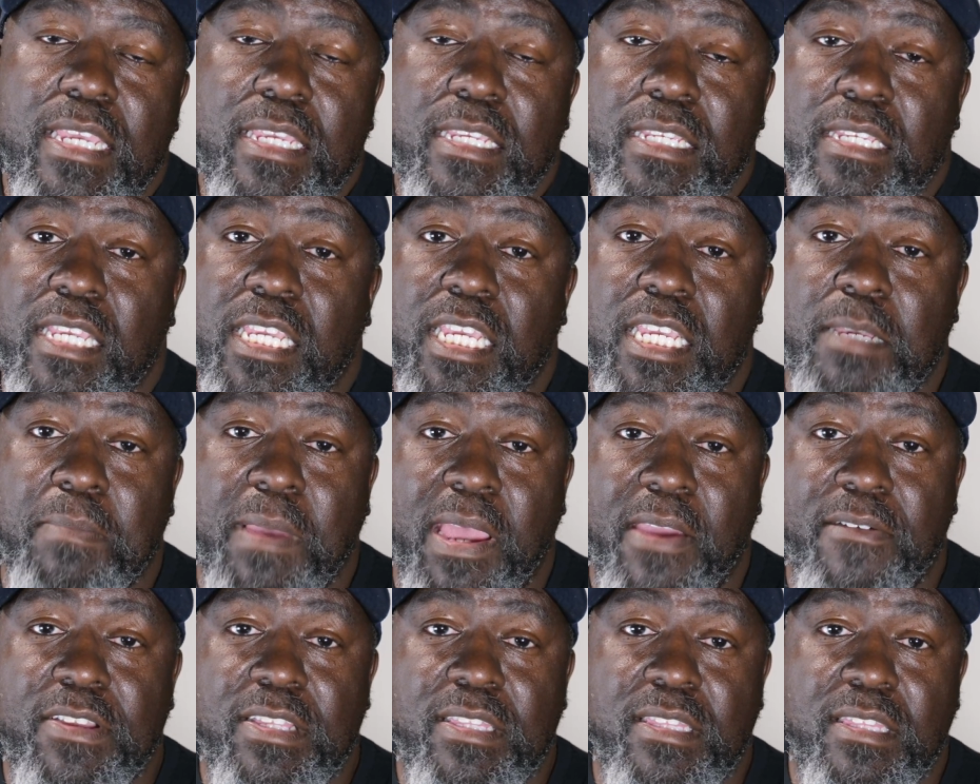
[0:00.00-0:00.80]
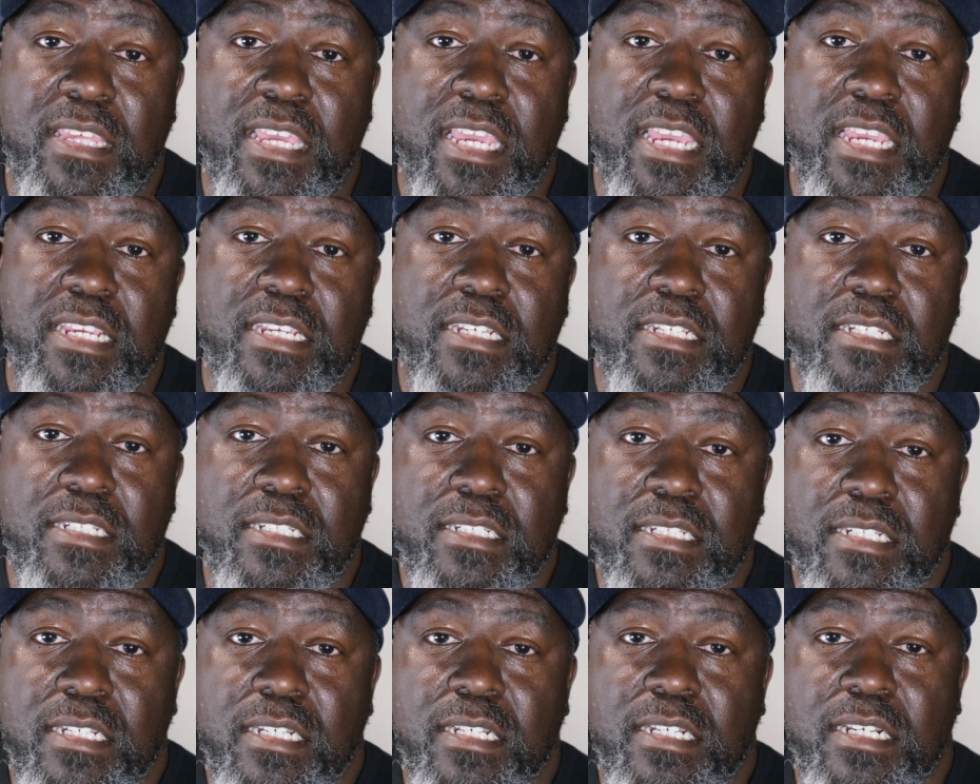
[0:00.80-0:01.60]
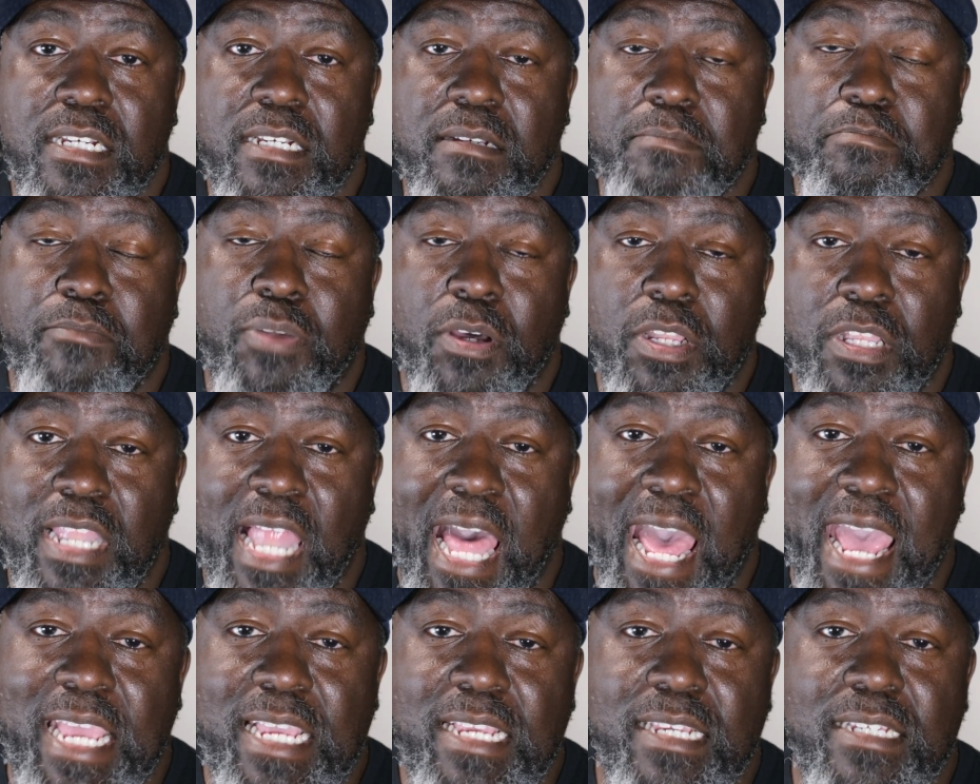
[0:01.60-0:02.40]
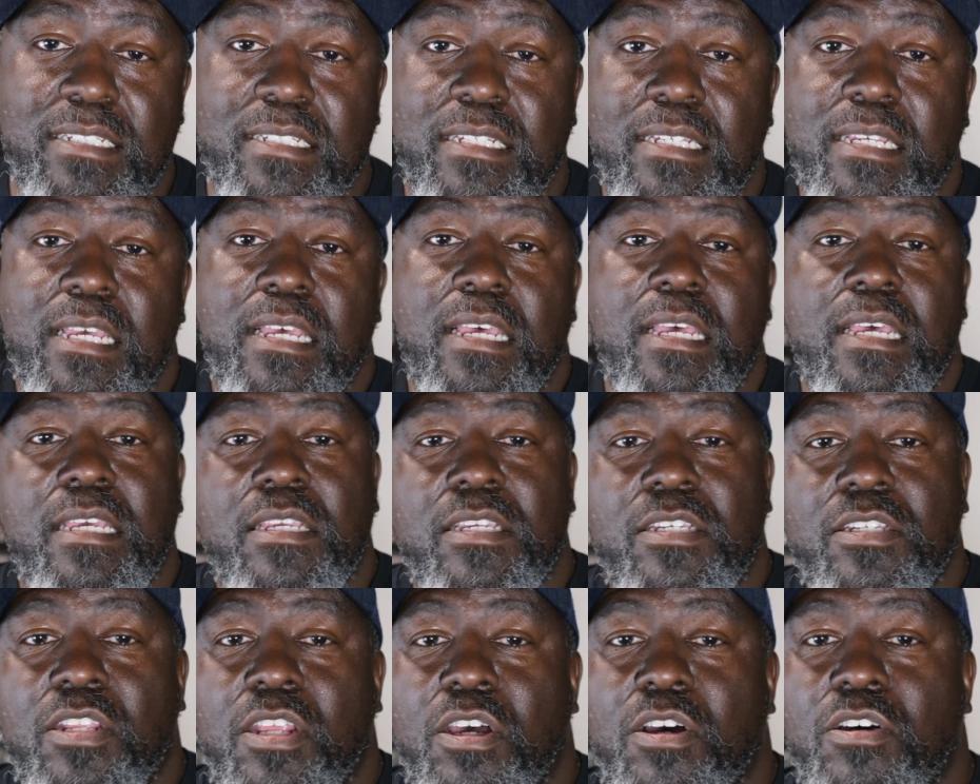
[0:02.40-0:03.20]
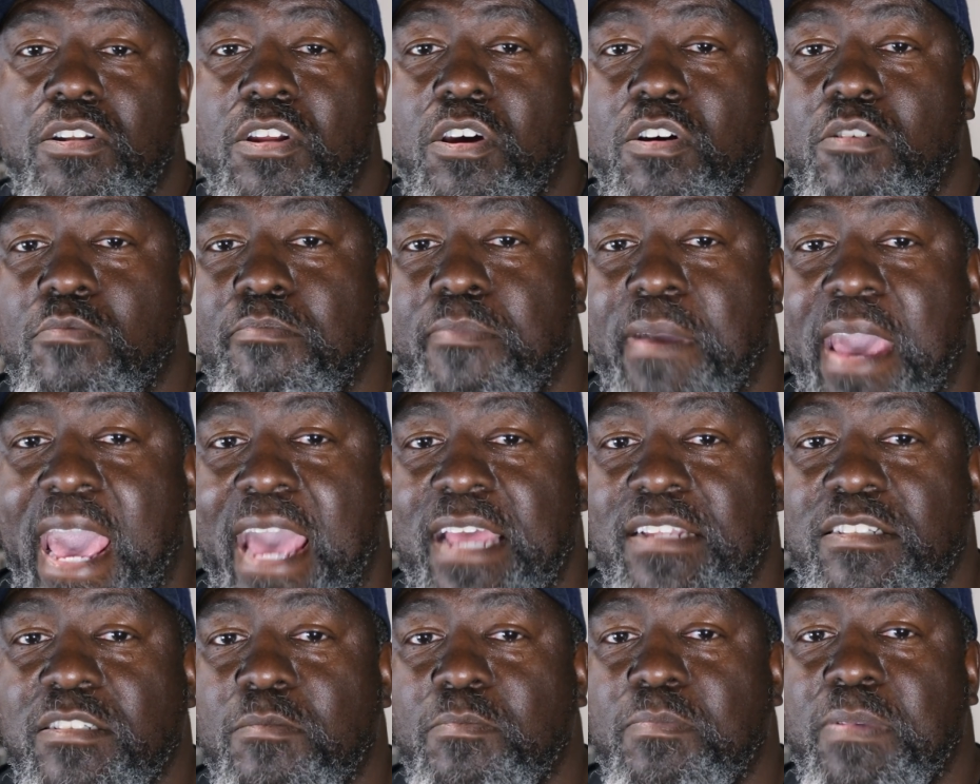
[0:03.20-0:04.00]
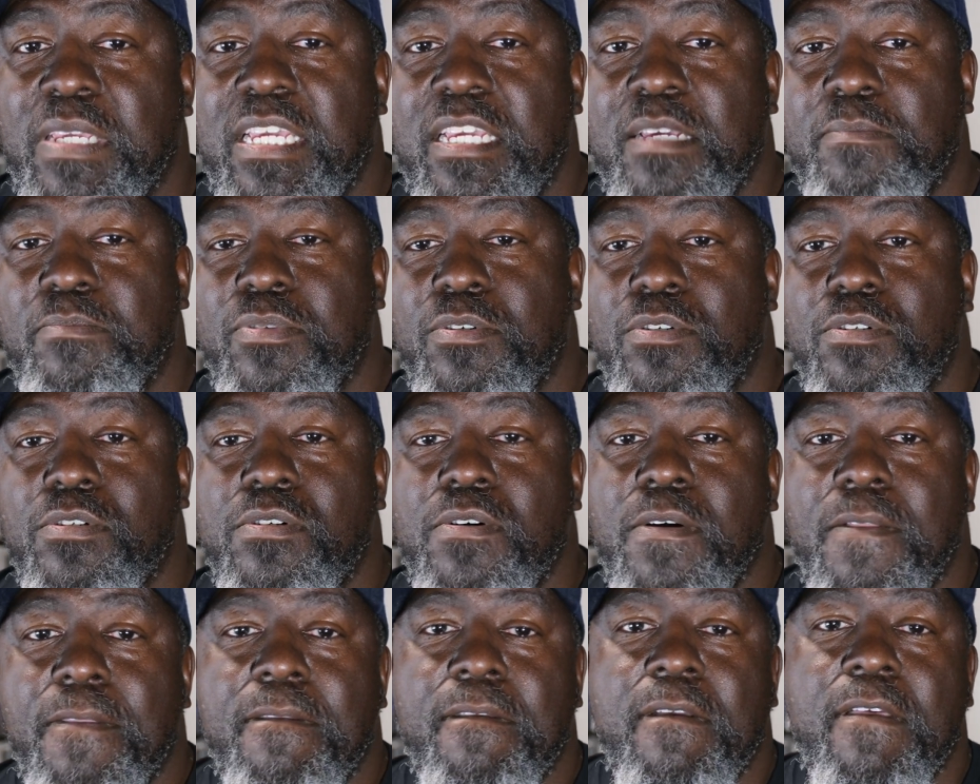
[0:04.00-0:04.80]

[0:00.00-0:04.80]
Keep everything polite. You know, don't badger people.